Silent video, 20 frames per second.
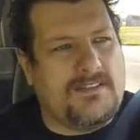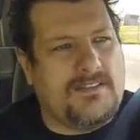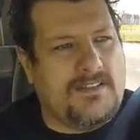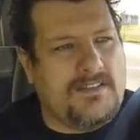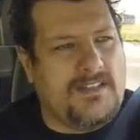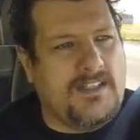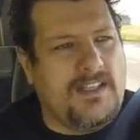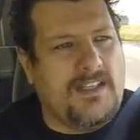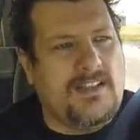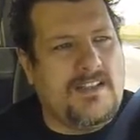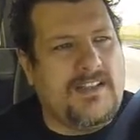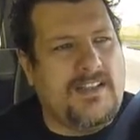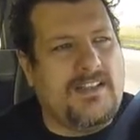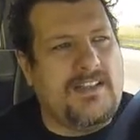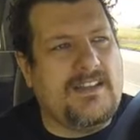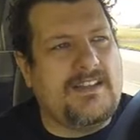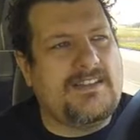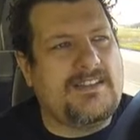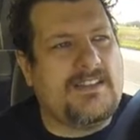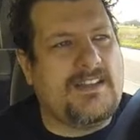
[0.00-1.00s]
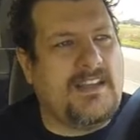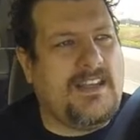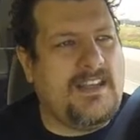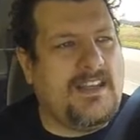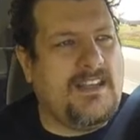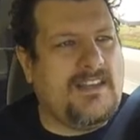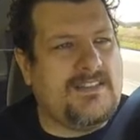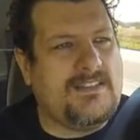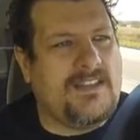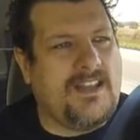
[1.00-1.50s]
the deal is
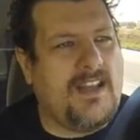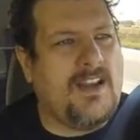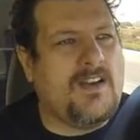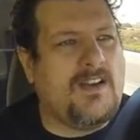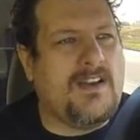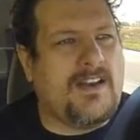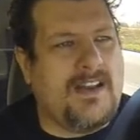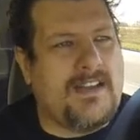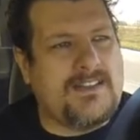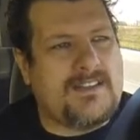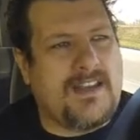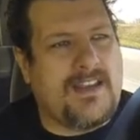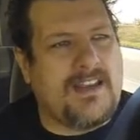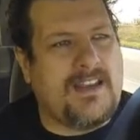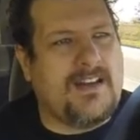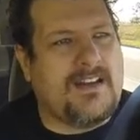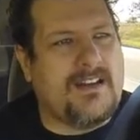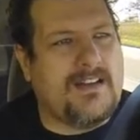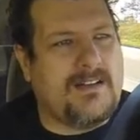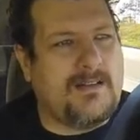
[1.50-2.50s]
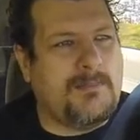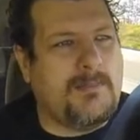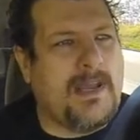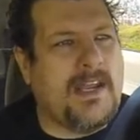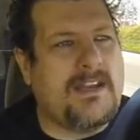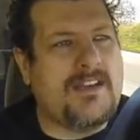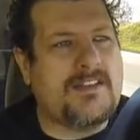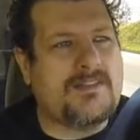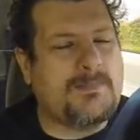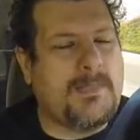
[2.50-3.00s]
he's there as a uh,
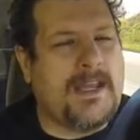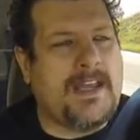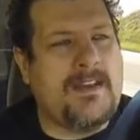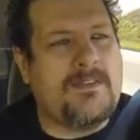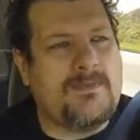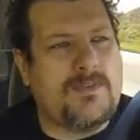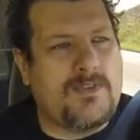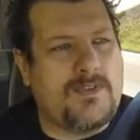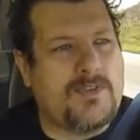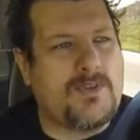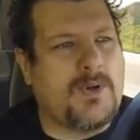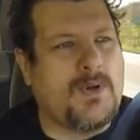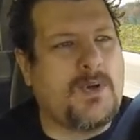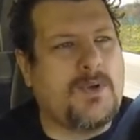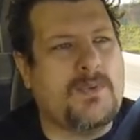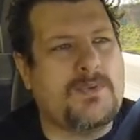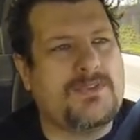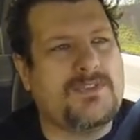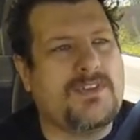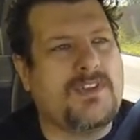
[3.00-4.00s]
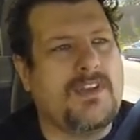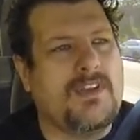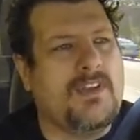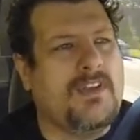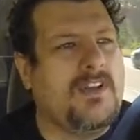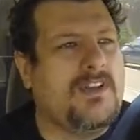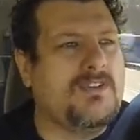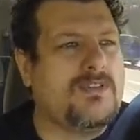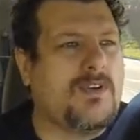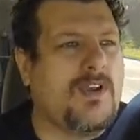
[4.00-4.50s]
maintenance man for the drones,
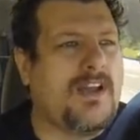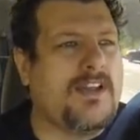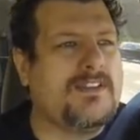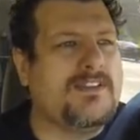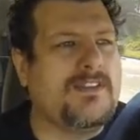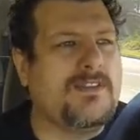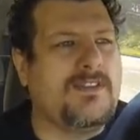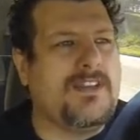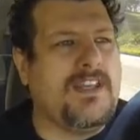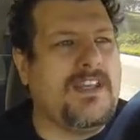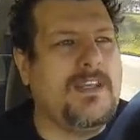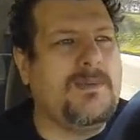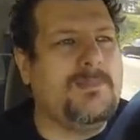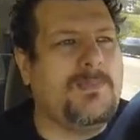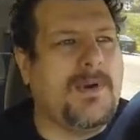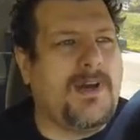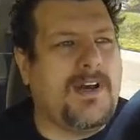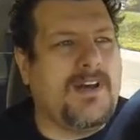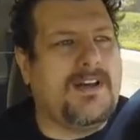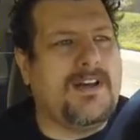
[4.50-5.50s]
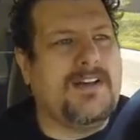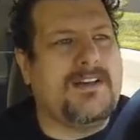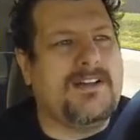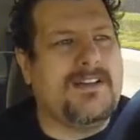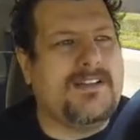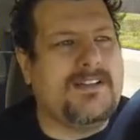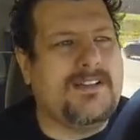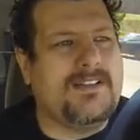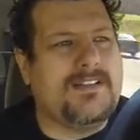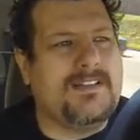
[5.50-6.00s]
trying to keep
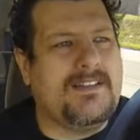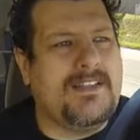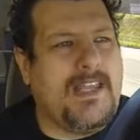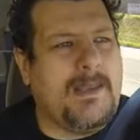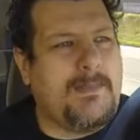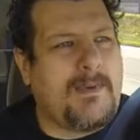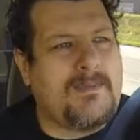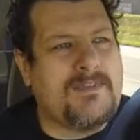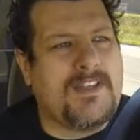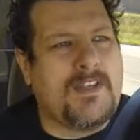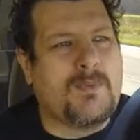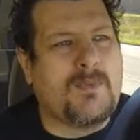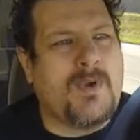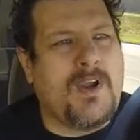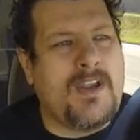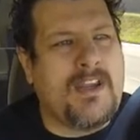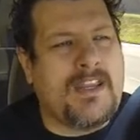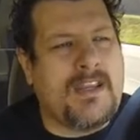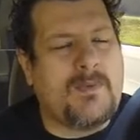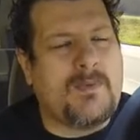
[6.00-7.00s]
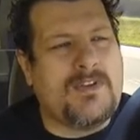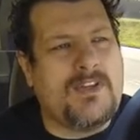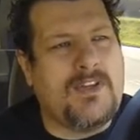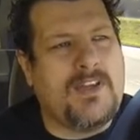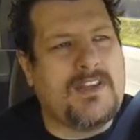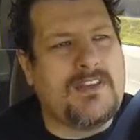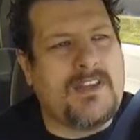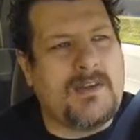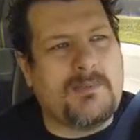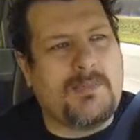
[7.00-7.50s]
uh, keep everything running. When you
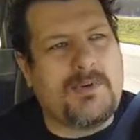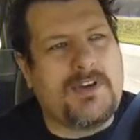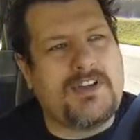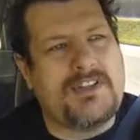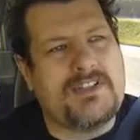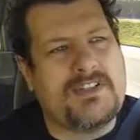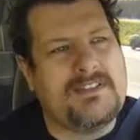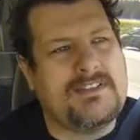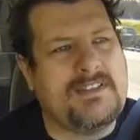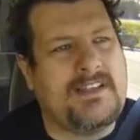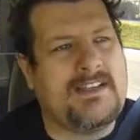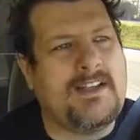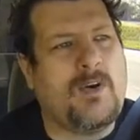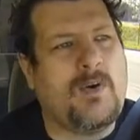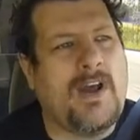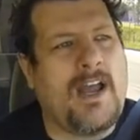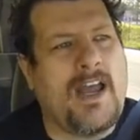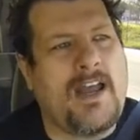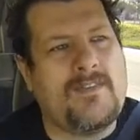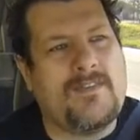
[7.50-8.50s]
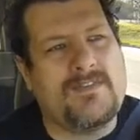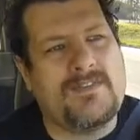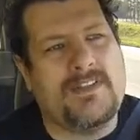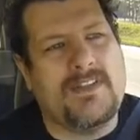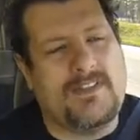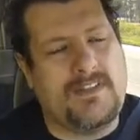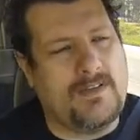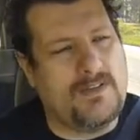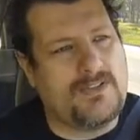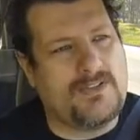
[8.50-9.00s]
get the impression that they don't have
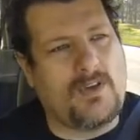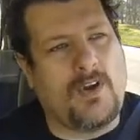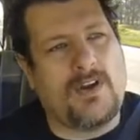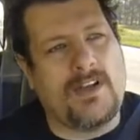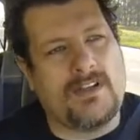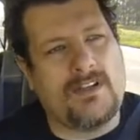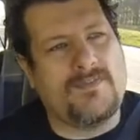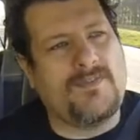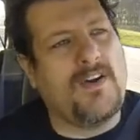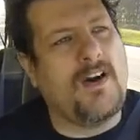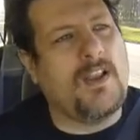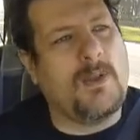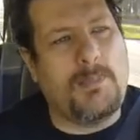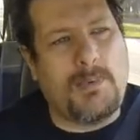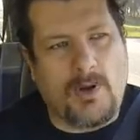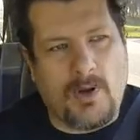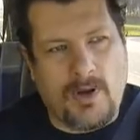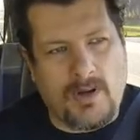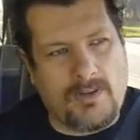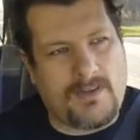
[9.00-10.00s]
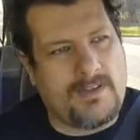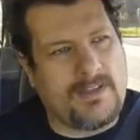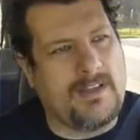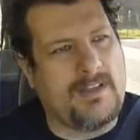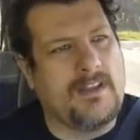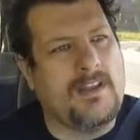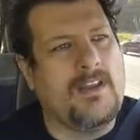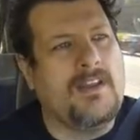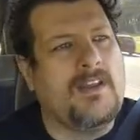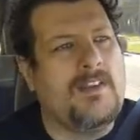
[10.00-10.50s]
that they're starting to fall apart, the
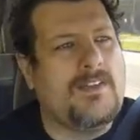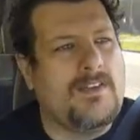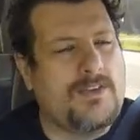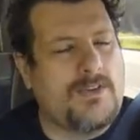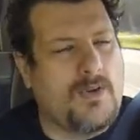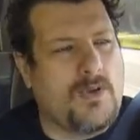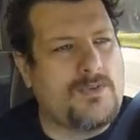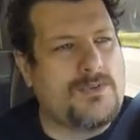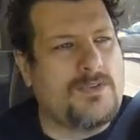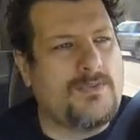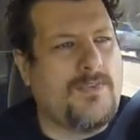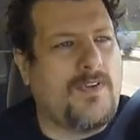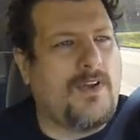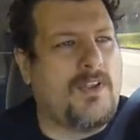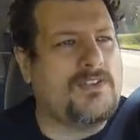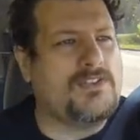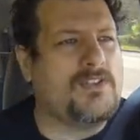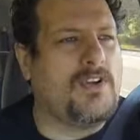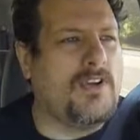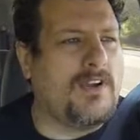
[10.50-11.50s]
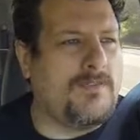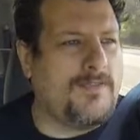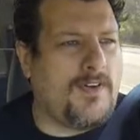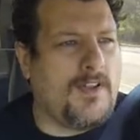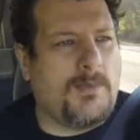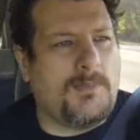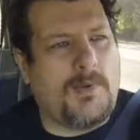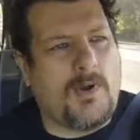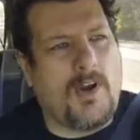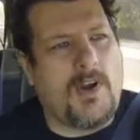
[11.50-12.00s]
the drones are fall, starting to
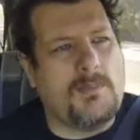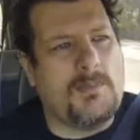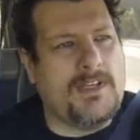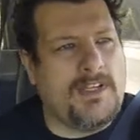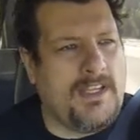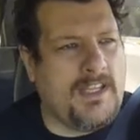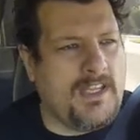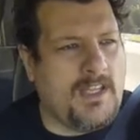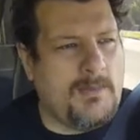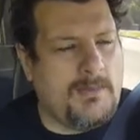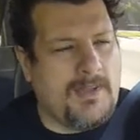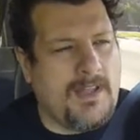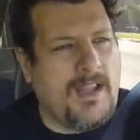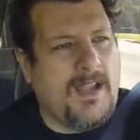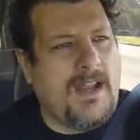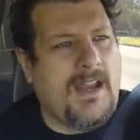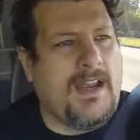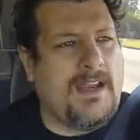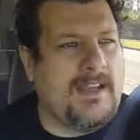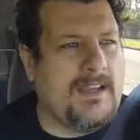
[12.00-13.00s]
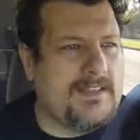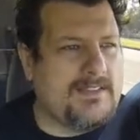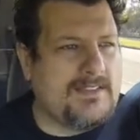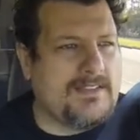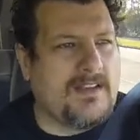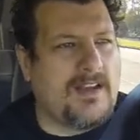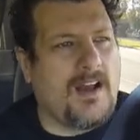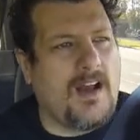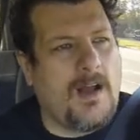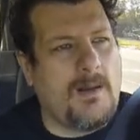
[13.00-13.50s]
fall apart. But him and
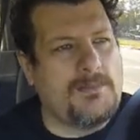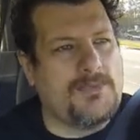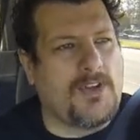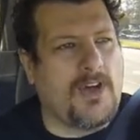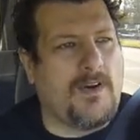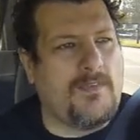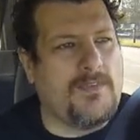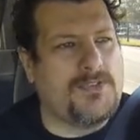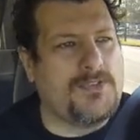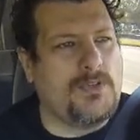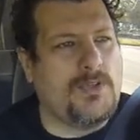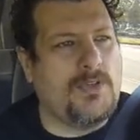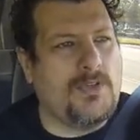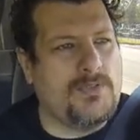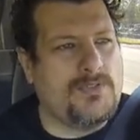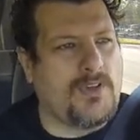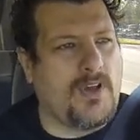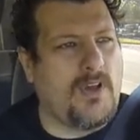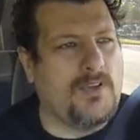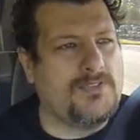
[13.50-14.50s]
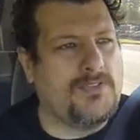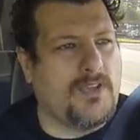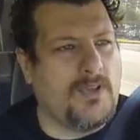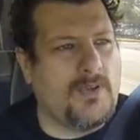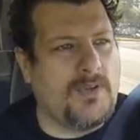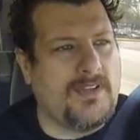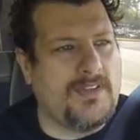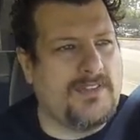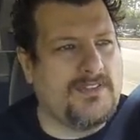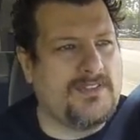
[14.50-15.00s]
his comms officer, who's
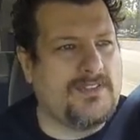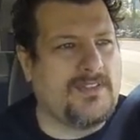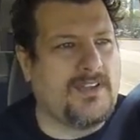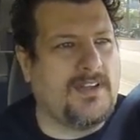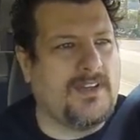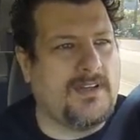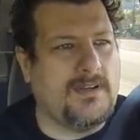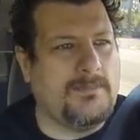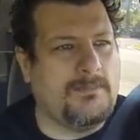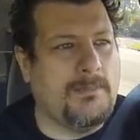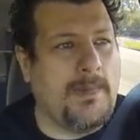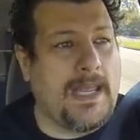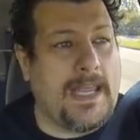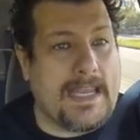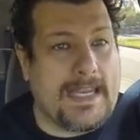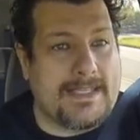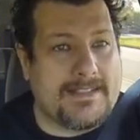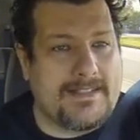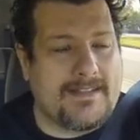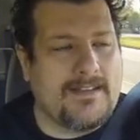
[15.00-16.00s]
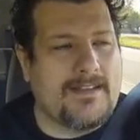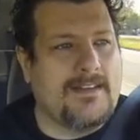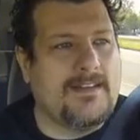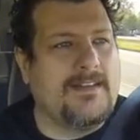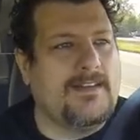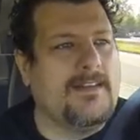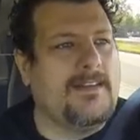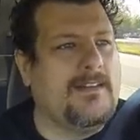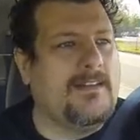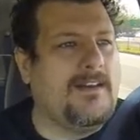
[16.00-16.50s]
also his uh, mate.
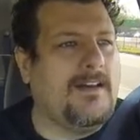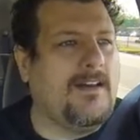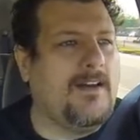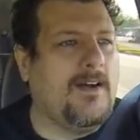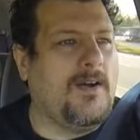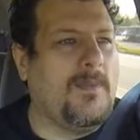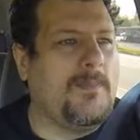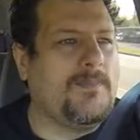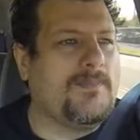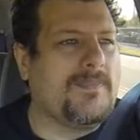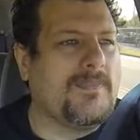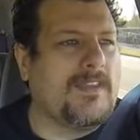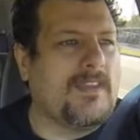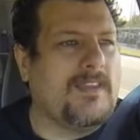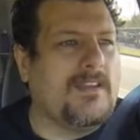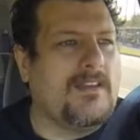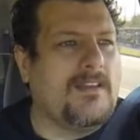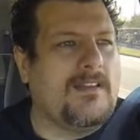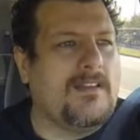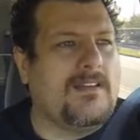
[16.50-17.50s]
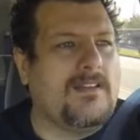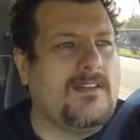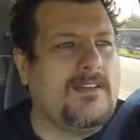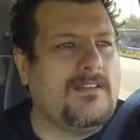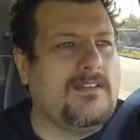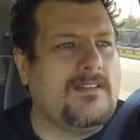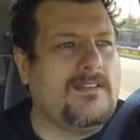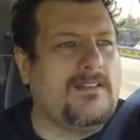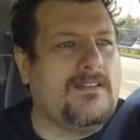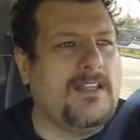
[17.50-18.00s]
Um,
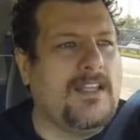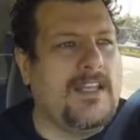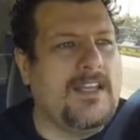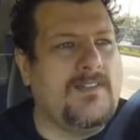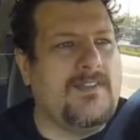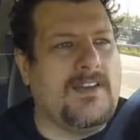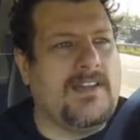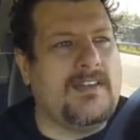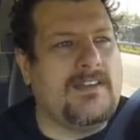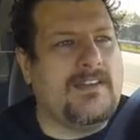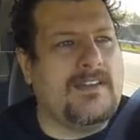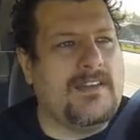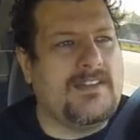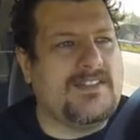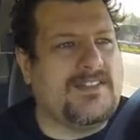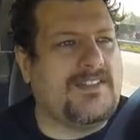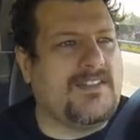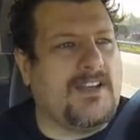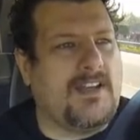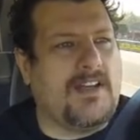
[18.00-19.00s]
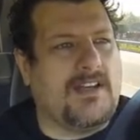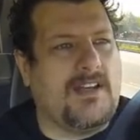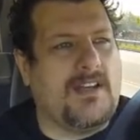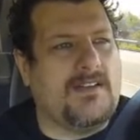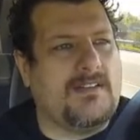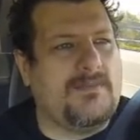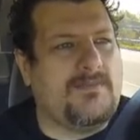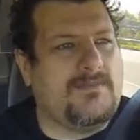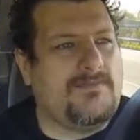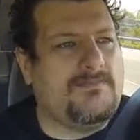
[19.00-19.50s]
live in this.
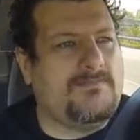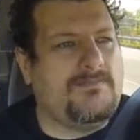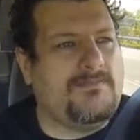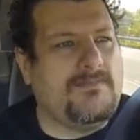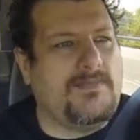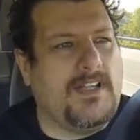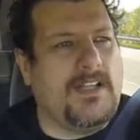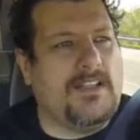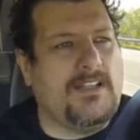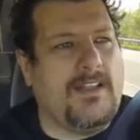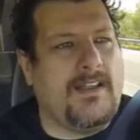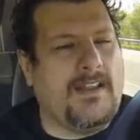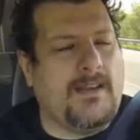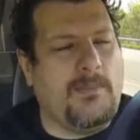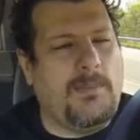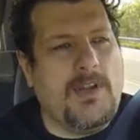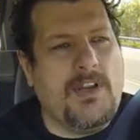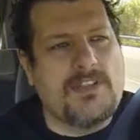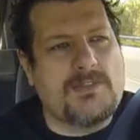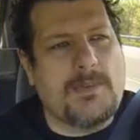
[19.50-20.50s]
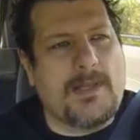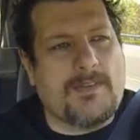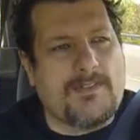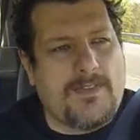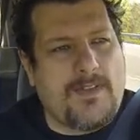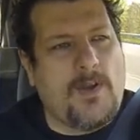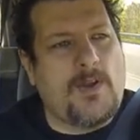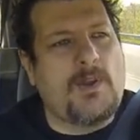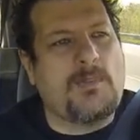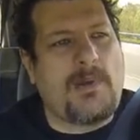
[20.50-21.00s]
Uh, it, it, appears to be a
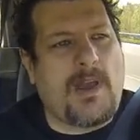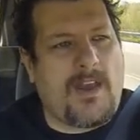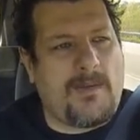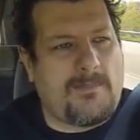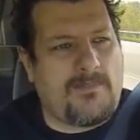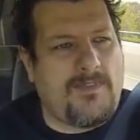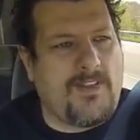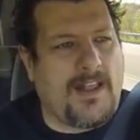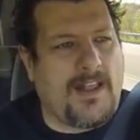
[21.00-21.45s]
floating pat,